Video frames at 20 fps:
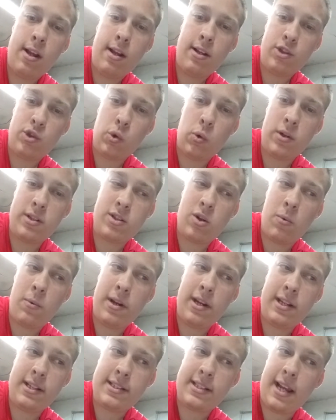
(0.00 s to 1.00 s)
Troy's going to
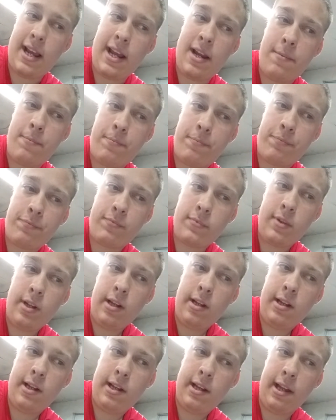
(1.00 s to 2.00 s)
win this game.
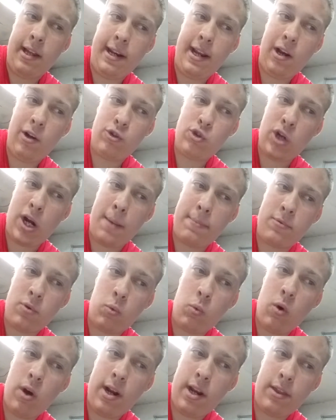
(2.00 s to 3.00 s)
And they'll drop to
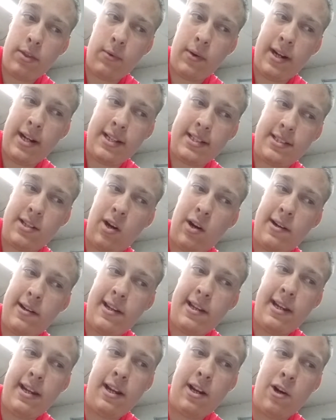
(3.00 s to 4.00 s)
1-3 to start
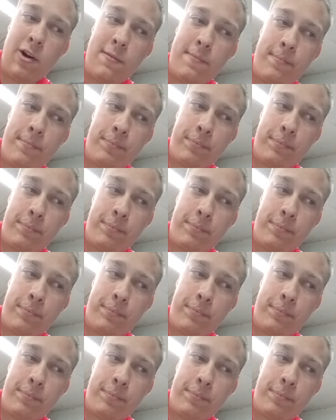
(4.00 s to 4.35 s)
the year.